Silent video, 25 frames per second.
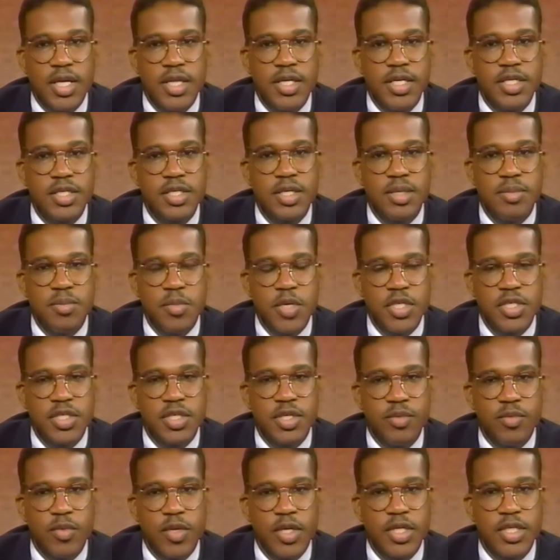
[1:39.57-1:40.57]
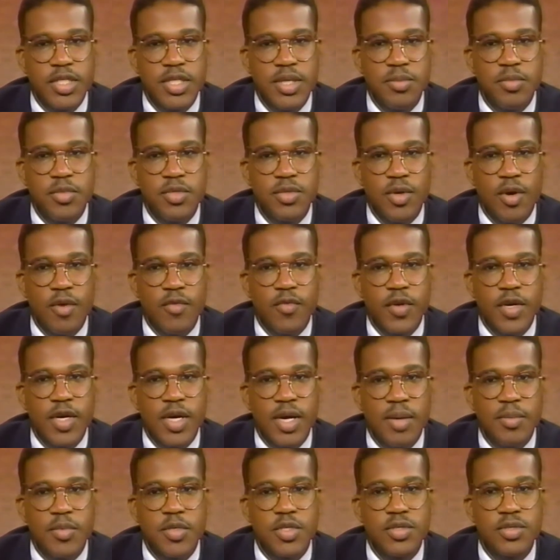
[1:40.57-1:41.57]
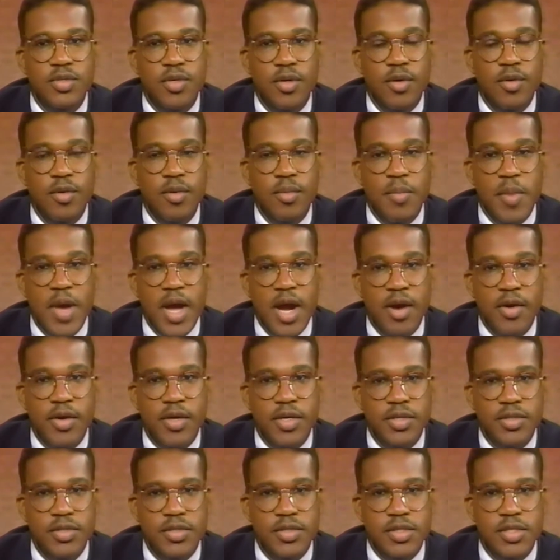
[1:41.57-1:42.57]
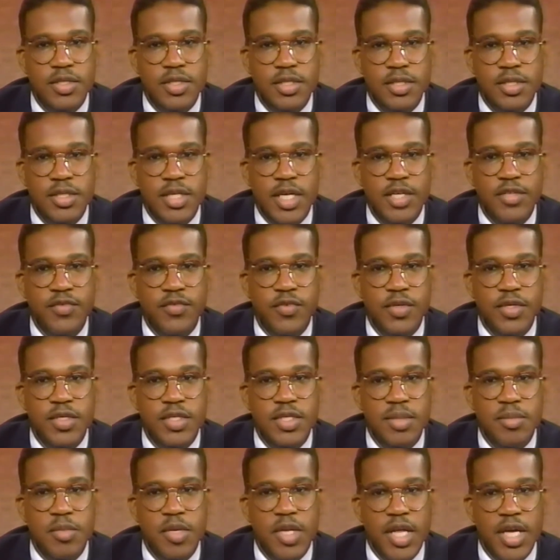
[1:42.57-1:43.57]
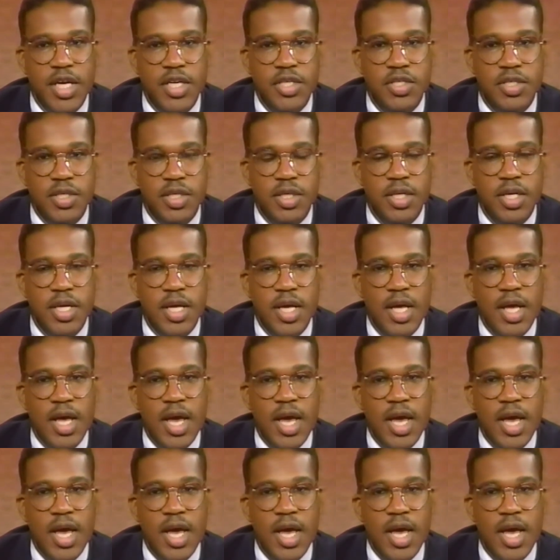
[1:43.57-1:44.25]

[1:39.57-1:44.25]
This commission will attempt to overcome historical barriers to the successful assimilation